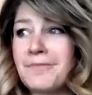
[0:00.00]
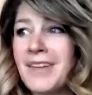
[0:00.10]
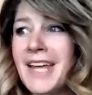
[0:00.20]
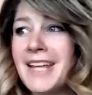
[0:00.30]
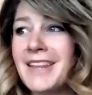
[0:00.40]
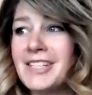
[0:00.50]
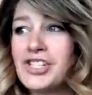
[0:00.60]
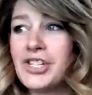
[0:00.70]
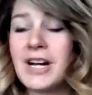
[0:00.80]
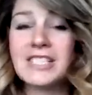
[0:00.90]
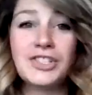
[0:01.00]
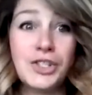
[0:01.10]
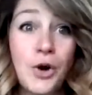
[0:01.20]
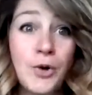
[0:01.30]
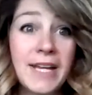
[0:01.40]
Like this year, I
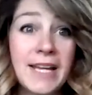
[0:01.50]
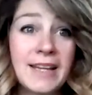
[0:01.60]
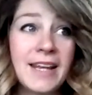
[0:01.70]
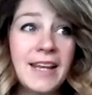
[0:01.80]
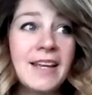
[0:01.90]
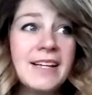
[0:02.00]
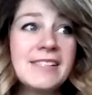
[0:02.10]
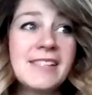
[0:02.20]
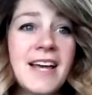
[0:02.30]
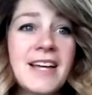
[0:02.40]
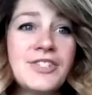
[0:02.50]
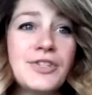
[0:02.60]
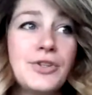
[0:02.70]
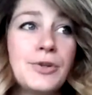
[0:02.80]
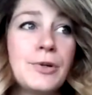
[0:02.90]
jokingly said
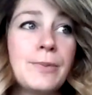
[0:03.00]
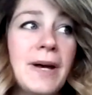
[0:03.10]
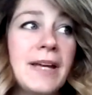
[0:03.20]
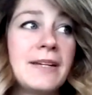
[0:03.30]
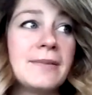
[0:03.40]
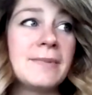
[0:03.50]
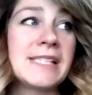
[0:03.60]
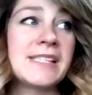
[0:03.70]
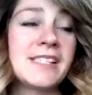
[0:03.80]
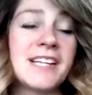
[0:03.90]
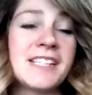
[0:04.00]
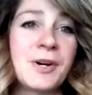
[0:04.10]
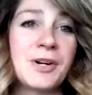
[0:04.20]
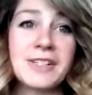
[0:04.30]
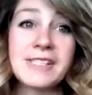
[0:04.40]
to my success
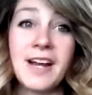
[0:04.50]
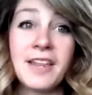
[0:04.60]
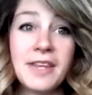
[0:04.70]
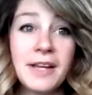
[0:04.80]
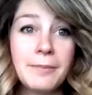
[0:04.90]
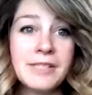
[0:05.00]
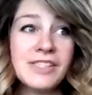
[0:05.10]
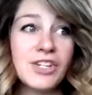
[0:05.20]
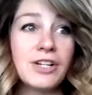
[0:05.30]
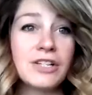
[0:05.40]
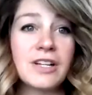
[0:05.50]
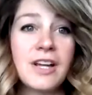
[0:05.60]
partner, I said, I think I'm going to start